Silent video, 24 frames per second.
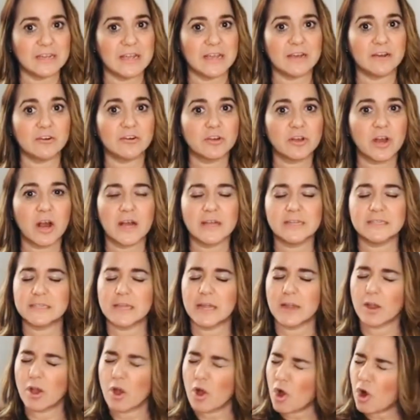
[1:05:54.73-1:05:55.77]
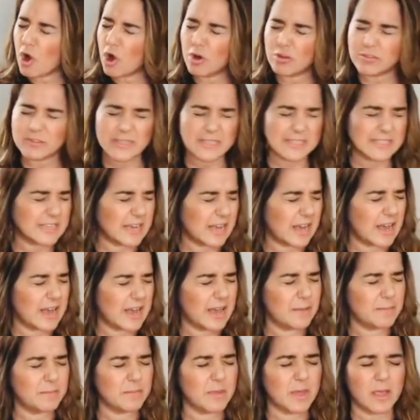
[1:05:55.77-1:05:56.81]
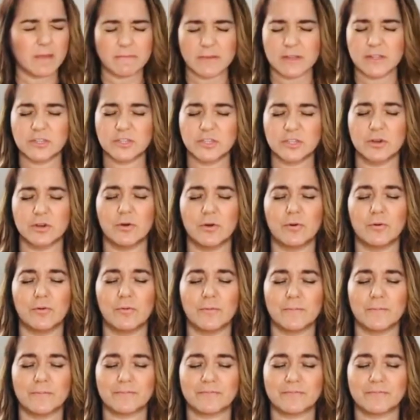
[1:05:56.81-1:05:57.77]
And our guides are all the time, even though